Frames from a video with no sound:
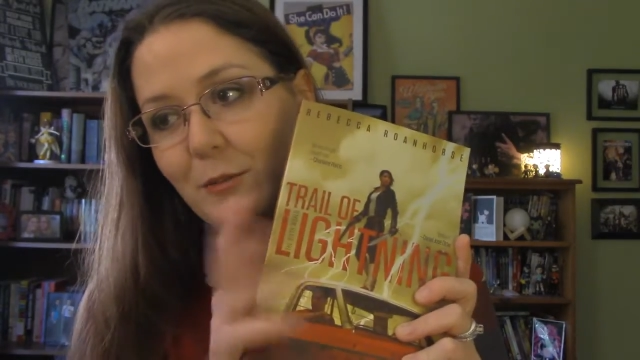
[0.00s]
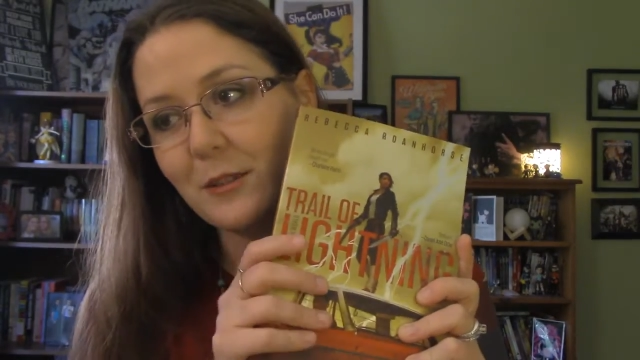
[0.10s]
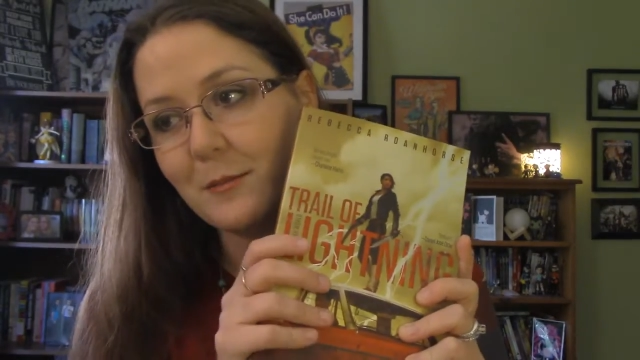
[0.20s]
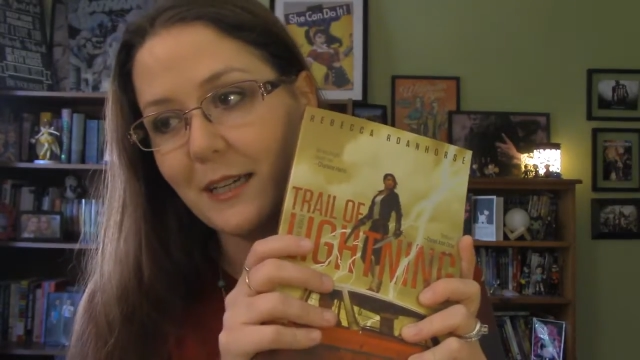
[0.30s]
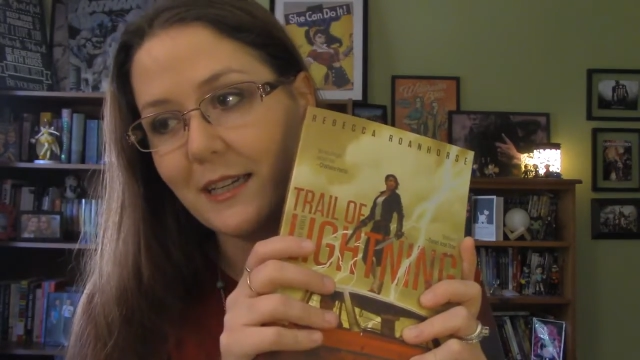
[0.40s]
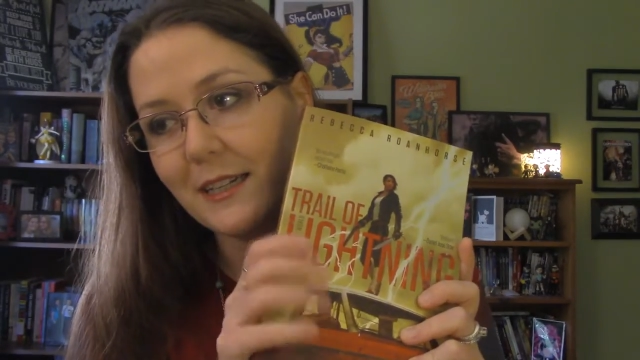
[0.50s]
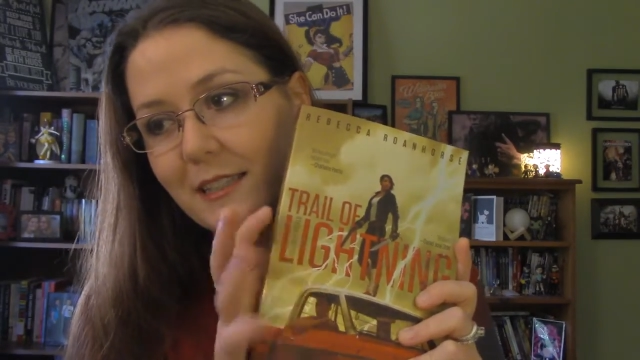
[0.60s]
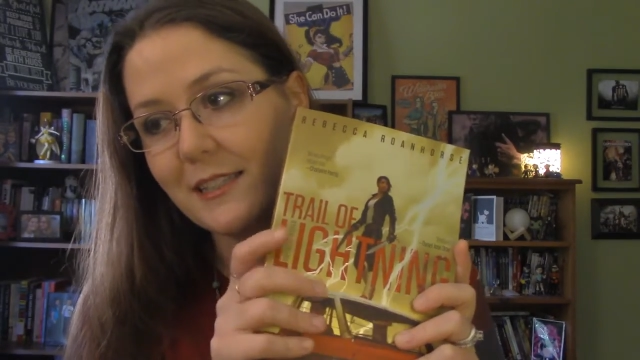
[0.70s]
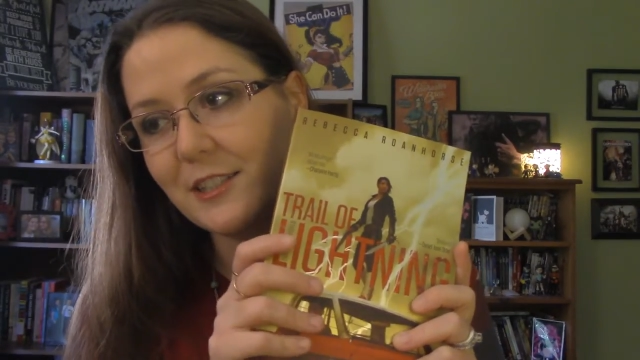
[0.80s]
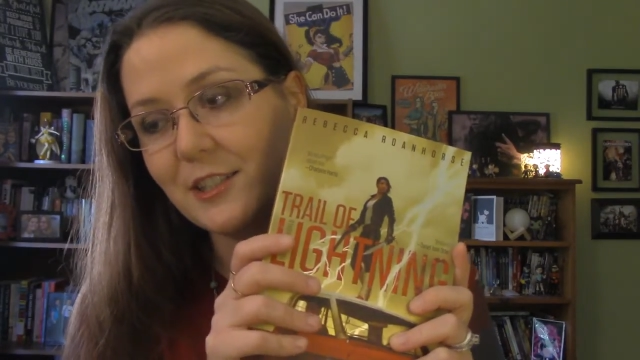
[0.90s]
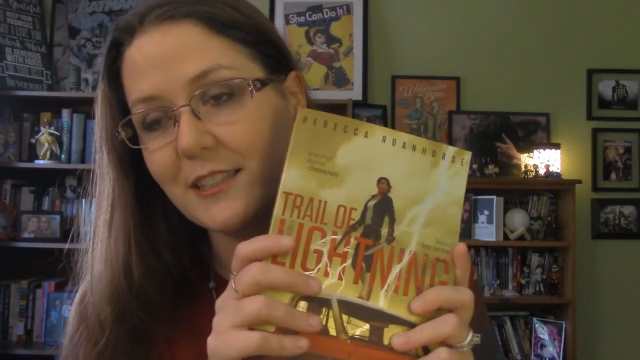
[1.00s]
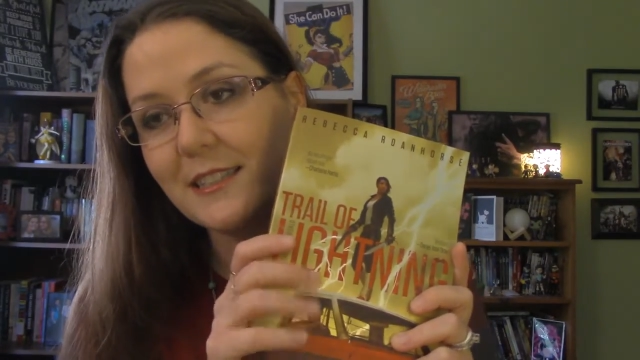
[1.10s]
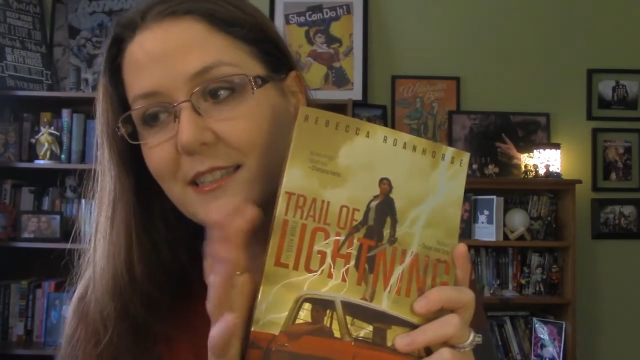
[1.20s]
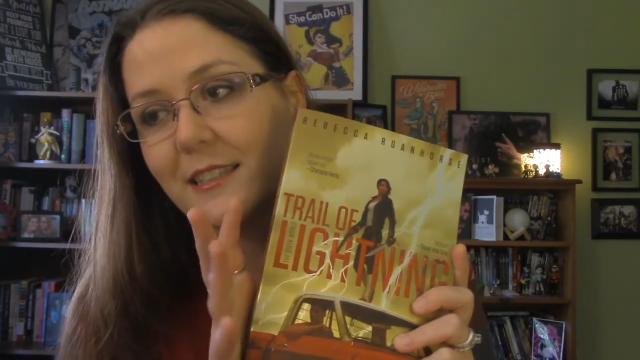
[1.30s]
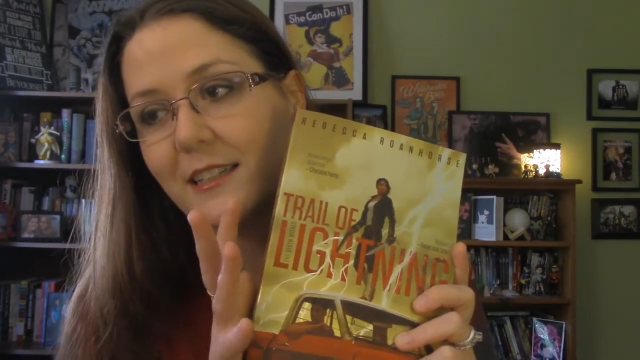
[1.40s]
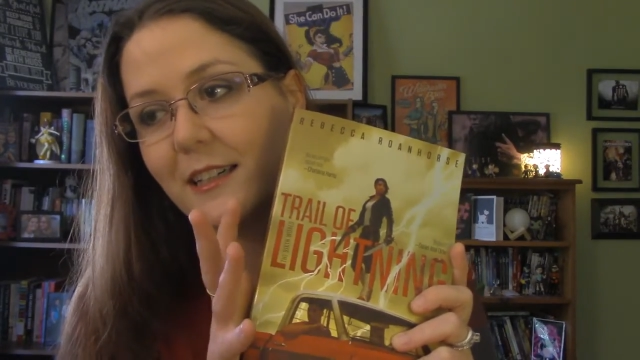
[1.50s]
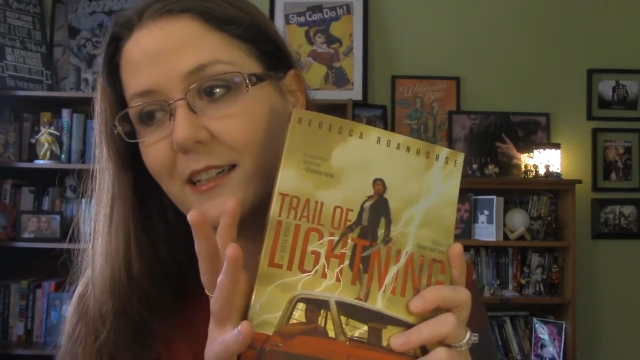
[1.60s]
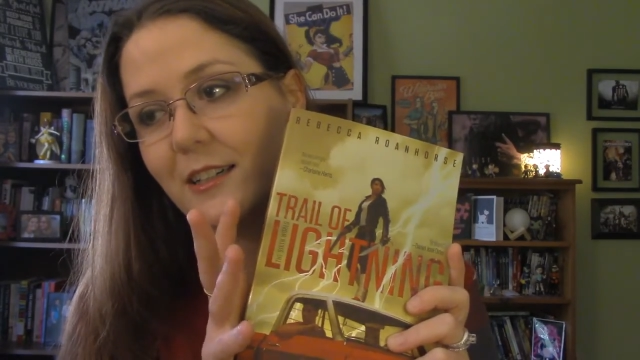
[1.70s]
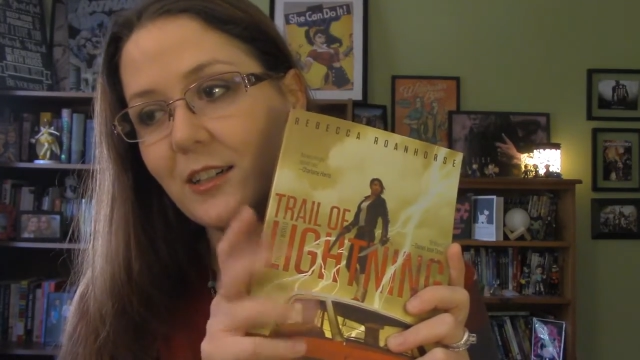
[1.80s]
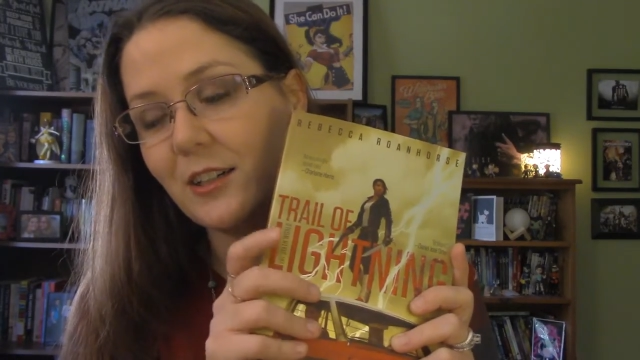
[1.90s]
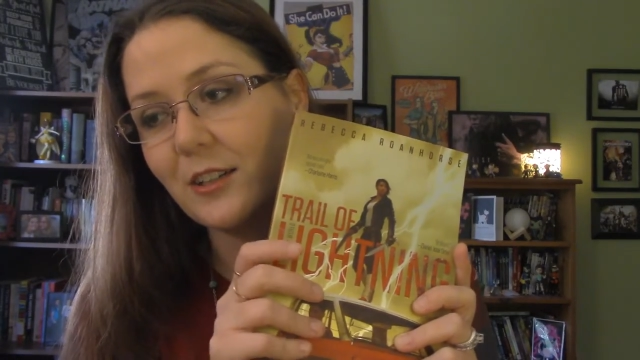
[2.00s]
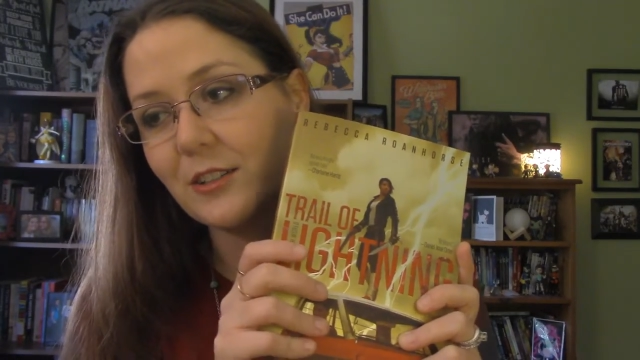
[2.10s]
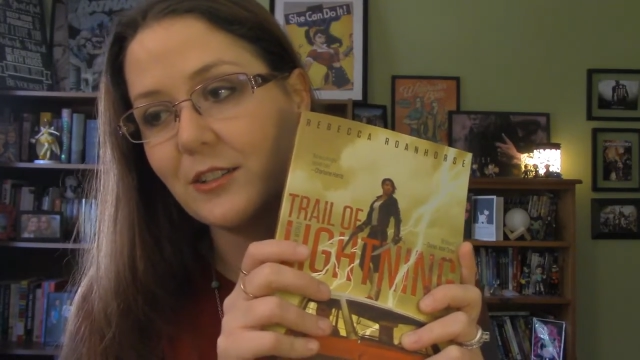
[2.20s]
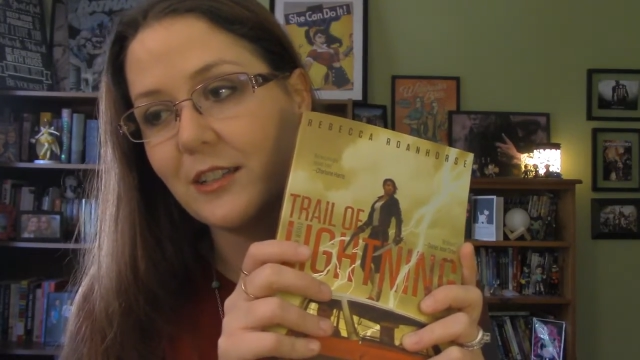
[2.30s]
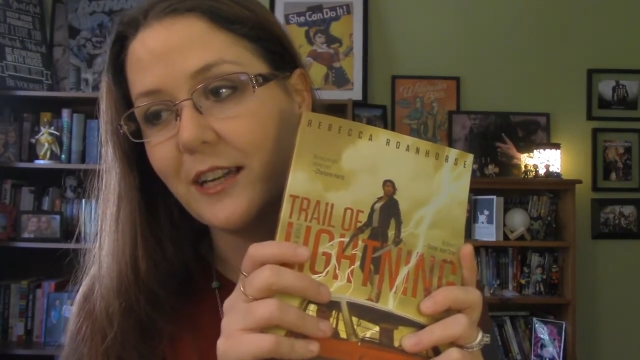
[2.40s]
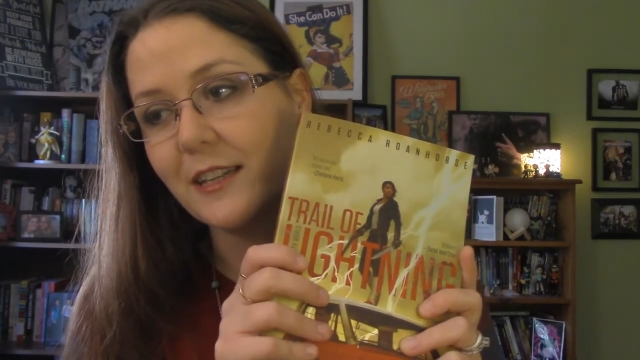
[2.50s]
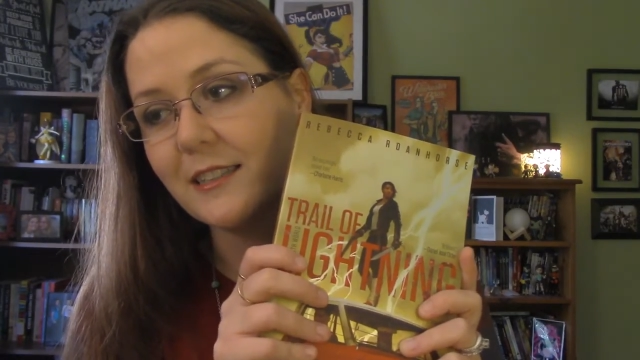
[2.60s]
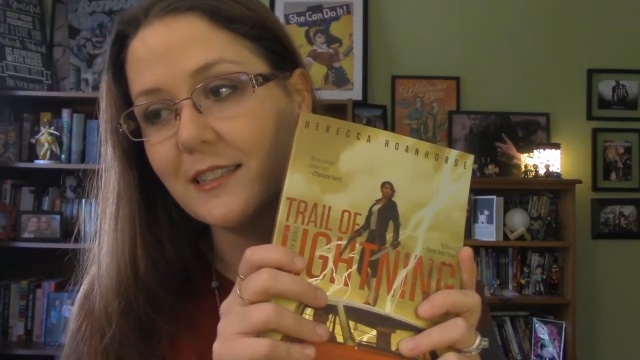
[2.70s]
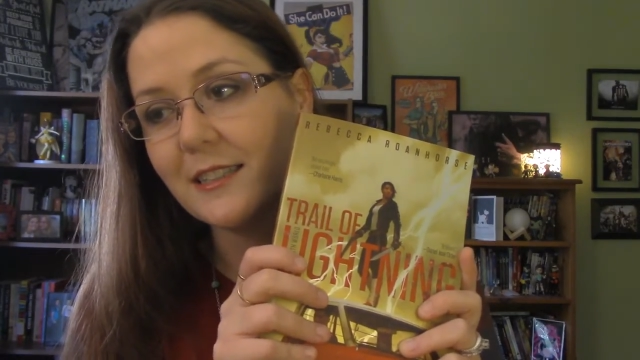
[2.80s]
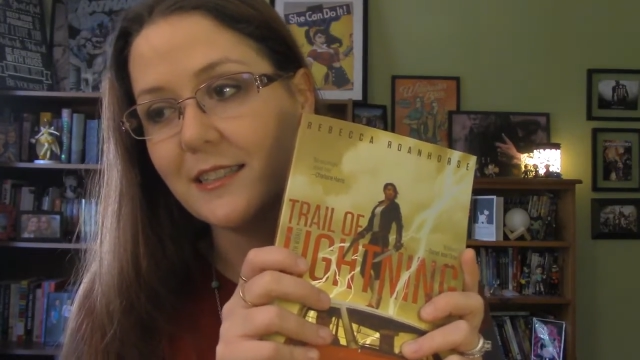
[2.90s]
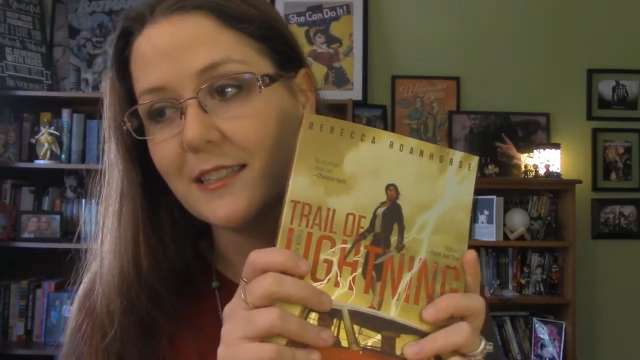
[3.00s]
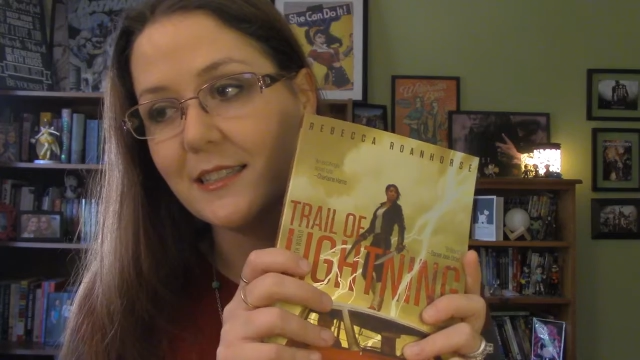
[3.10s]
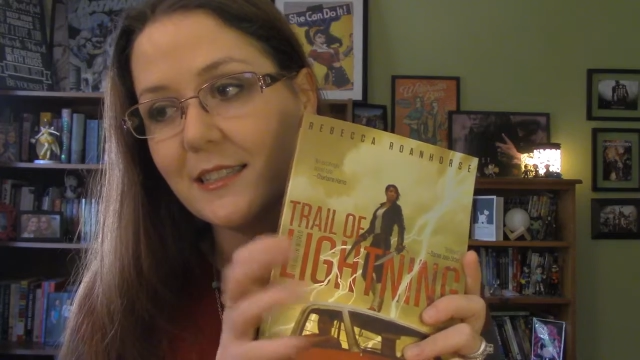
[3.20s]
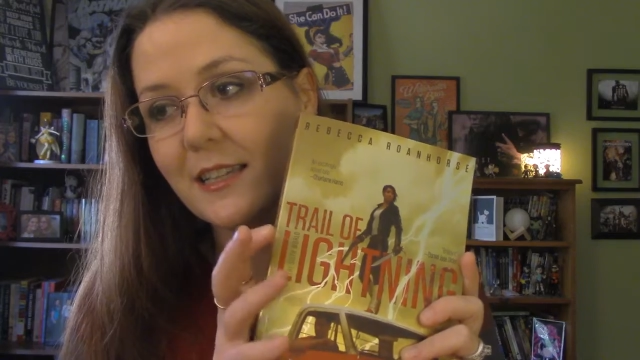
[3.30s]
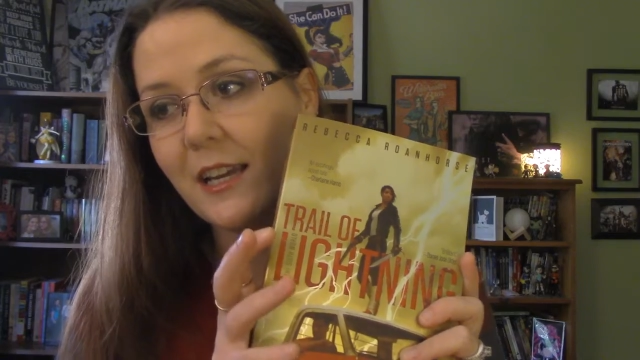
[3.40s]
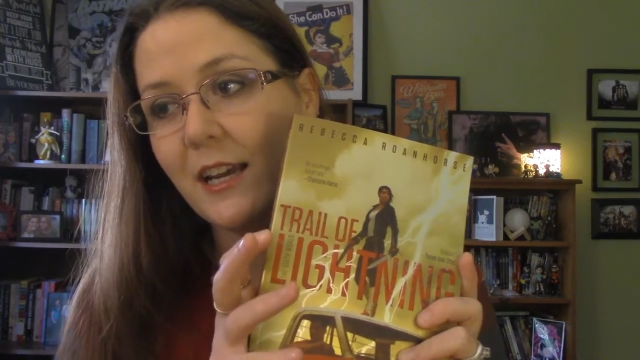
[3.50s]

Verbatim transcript: written by indigenous uh, author and is